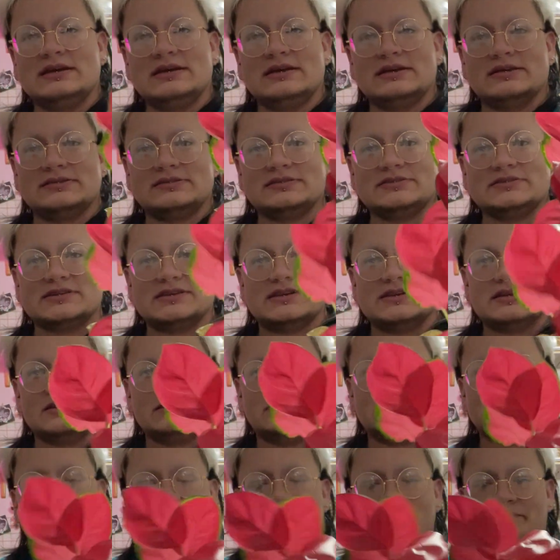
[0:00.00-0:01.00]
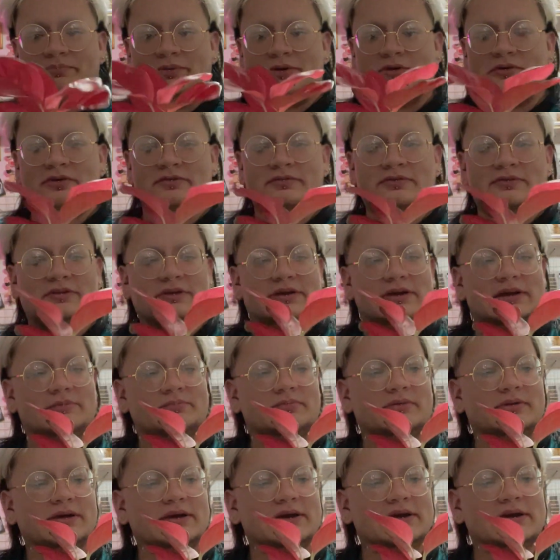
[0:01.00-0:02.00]
And such a beautiful looking
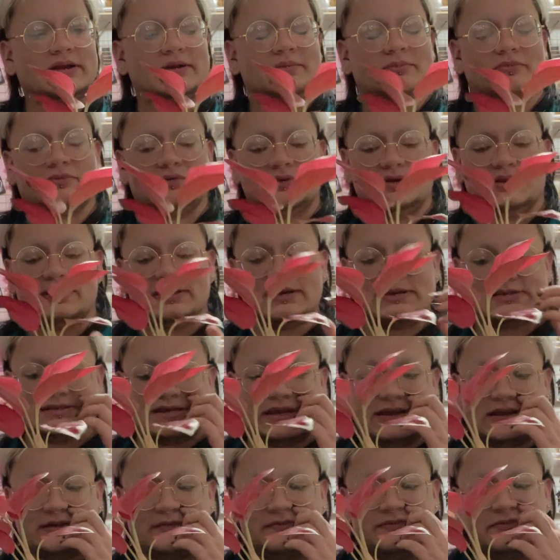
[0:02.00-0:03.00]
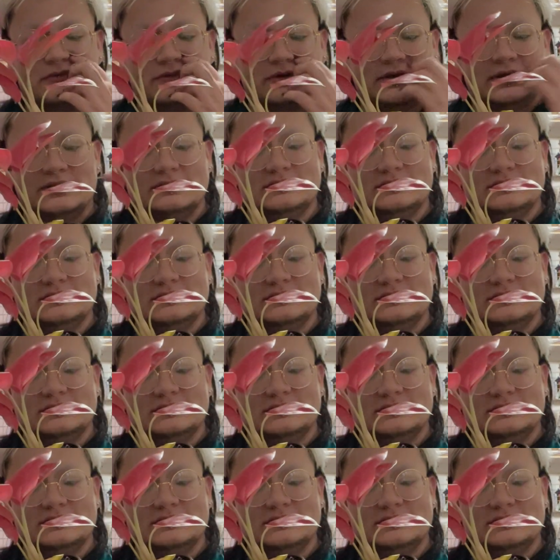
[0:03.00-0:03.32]
plant. I'm really excited for it.